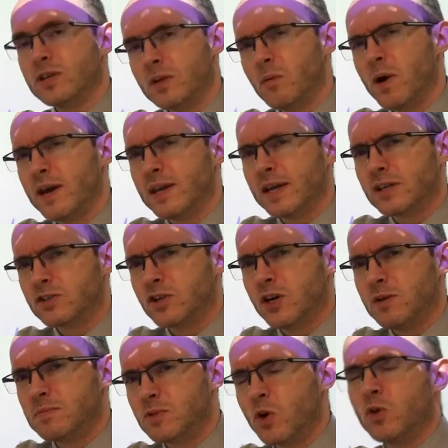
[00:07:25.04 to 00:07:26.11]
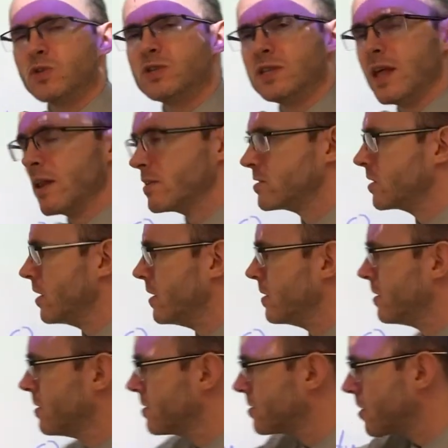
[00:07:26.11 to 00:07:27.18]
dx terms onto the other side.
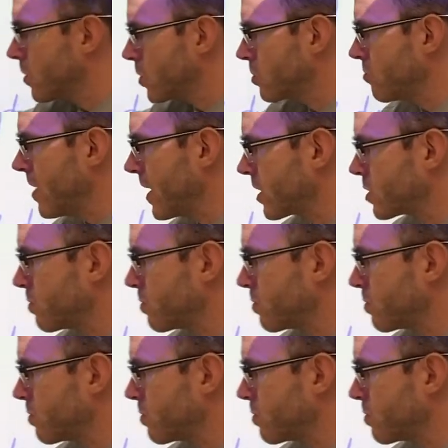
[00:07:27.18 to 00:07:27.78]
So 3x